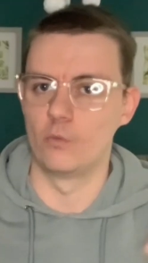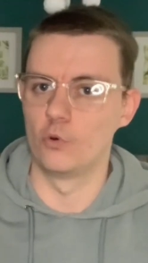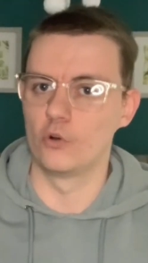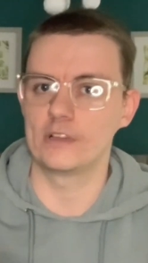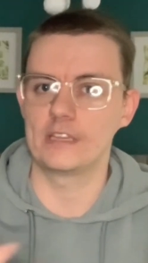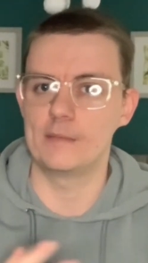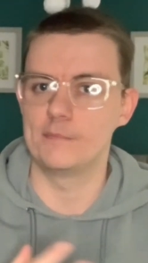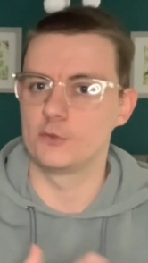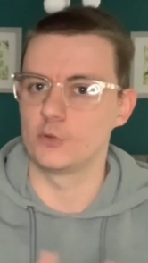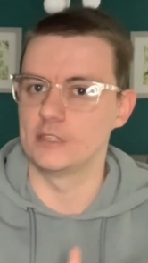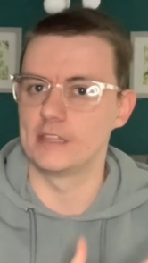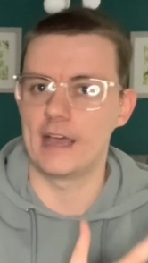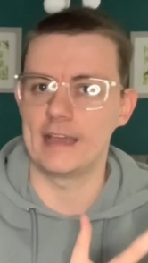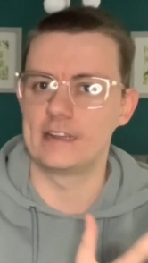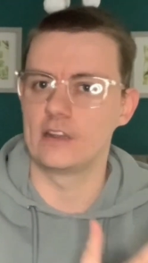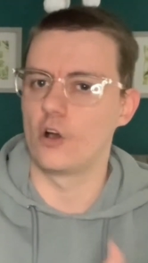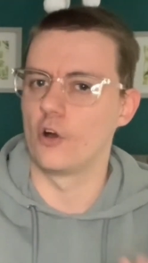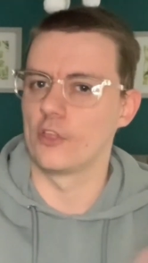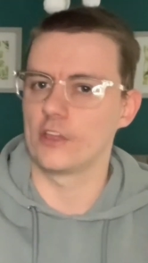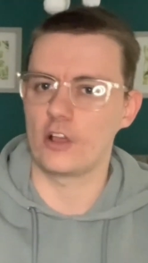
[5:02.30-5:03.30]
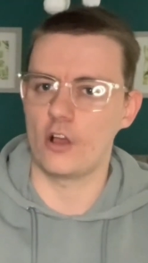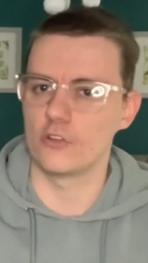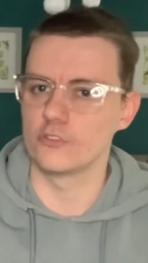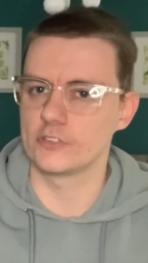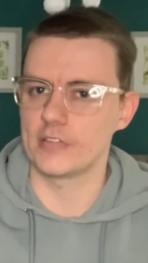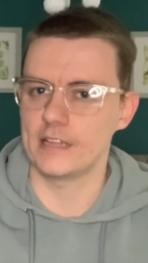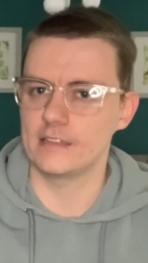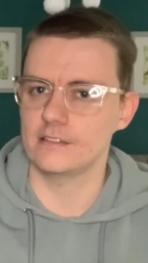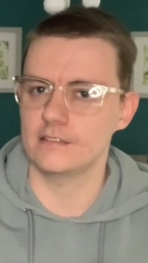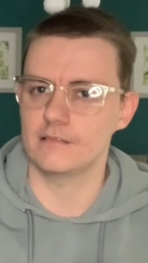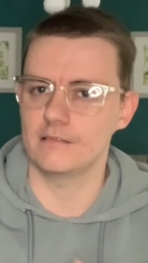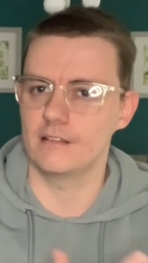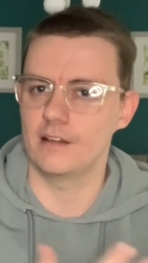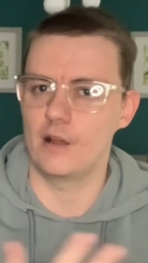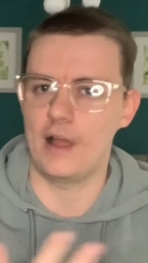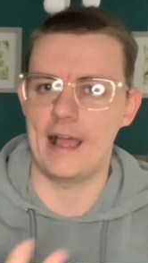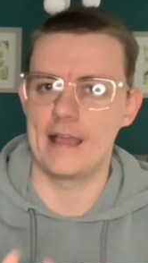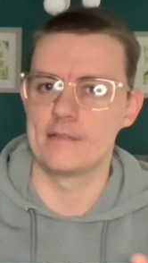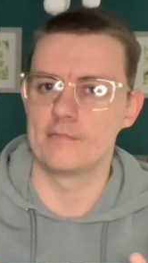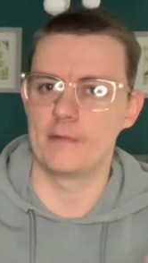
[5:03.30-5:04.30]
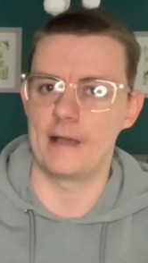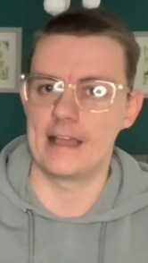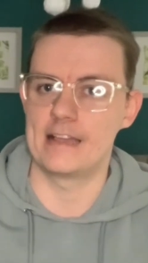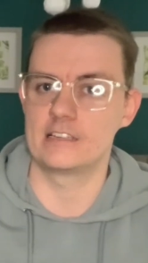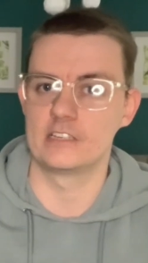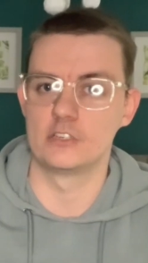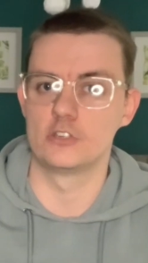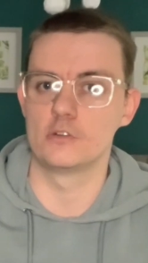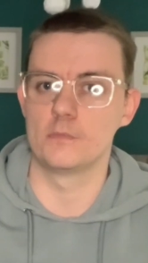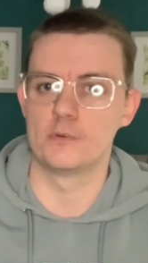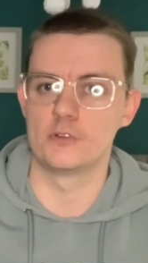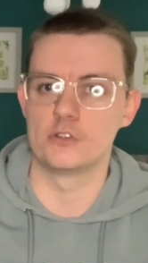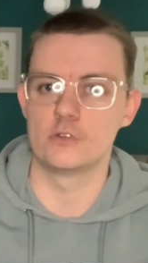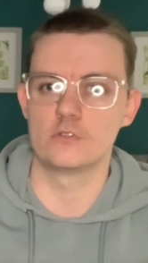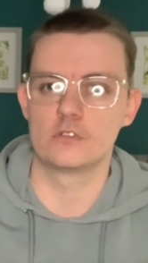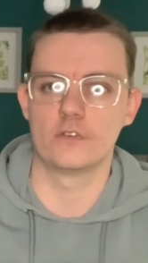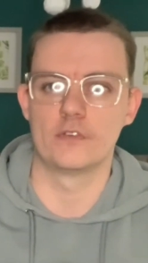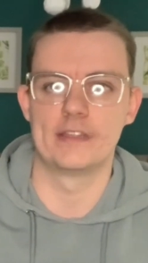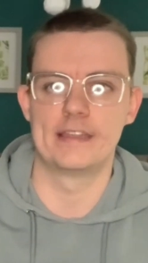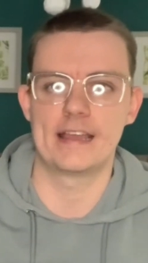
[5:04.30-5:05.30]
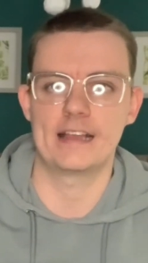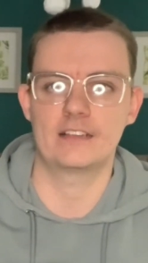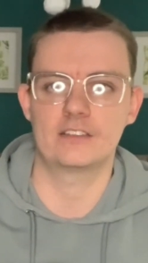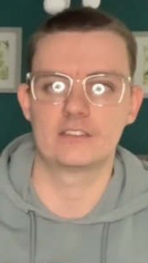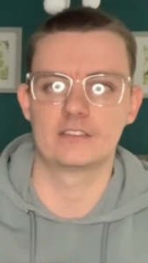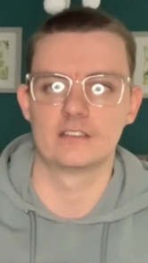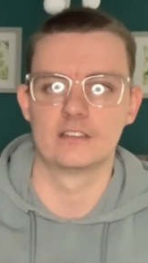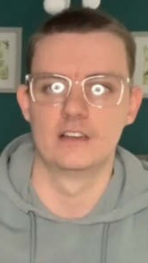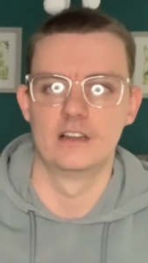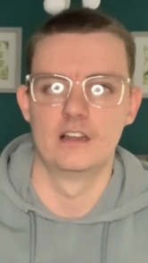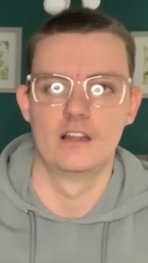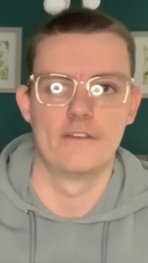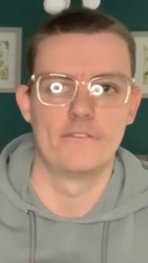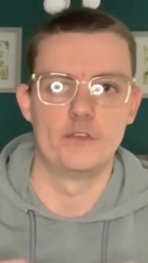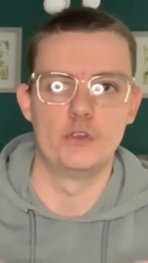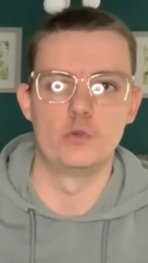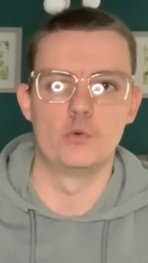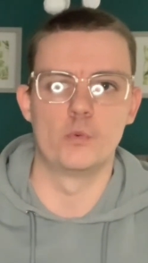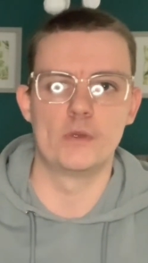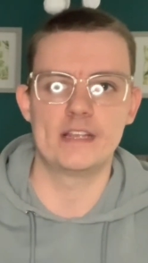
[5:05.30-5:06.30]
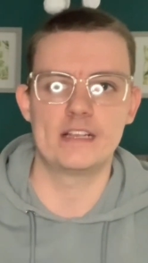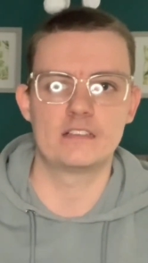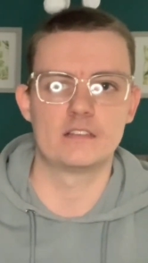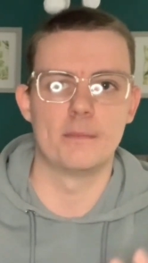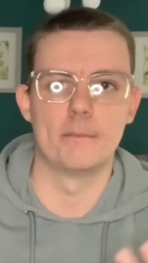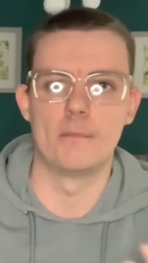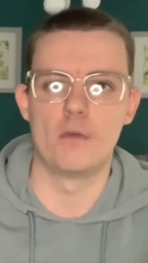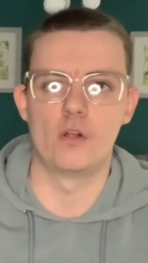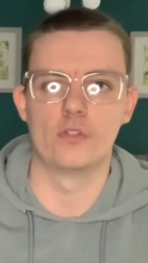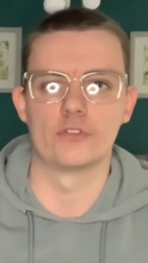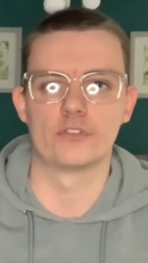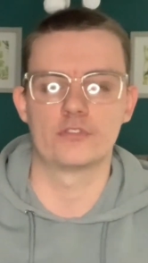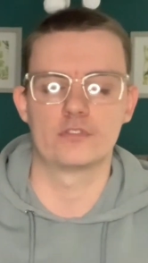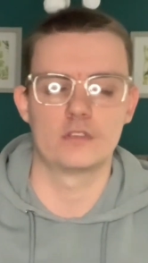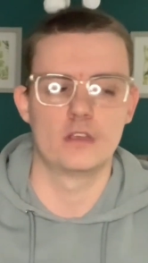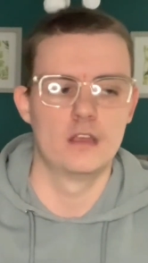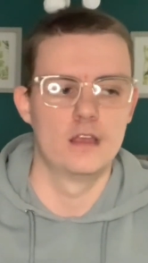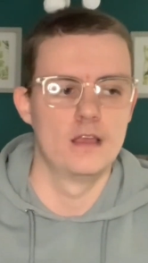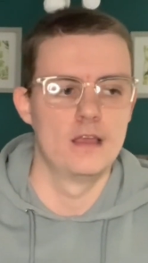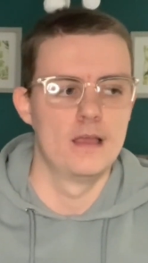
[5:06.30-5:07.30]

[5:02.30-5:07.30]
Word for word: will keep doing that in other content. I, I actually do produce over the next few weeks and months.